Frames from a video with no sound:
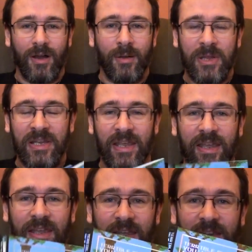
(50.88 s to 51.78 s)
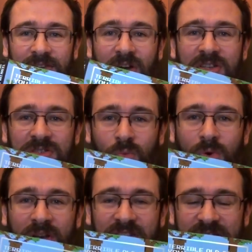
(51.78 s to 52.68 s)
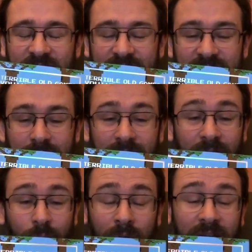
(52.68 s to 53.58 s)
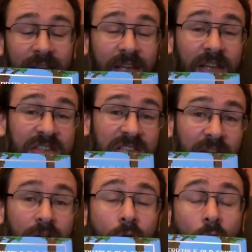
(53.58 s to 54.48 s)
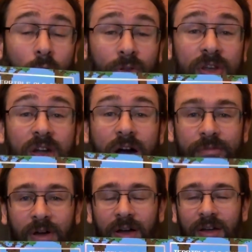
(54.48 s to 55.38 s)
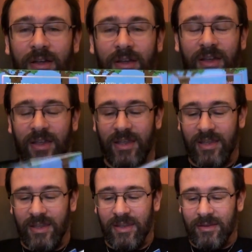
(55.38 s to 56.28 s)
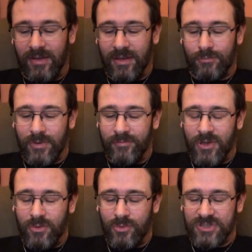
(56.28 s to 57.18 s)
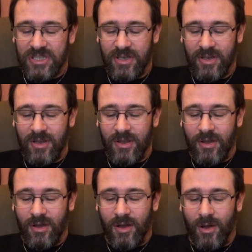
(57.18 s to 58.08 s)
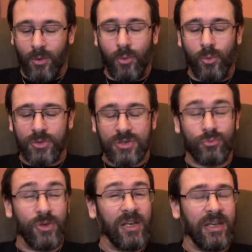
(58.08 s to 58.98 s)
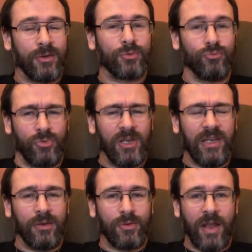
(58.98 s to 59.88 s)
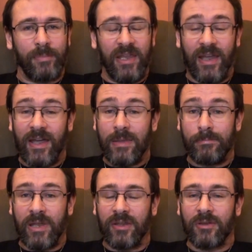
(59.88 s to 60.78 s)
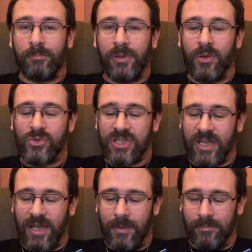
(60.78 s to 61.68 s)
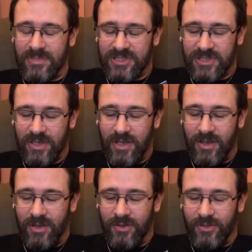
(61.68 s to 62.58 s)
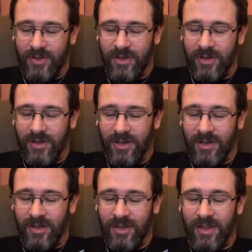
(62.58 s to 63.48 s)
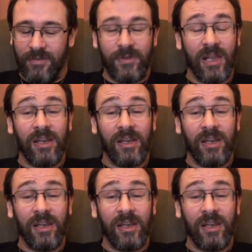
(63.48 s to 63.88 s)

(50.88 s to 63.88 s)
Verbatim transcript: I mean, it, it does what it says, well, it ain't in a tin. On the cover, it, it reviews old, really, really crappy 8-bit computer games that uh, if you're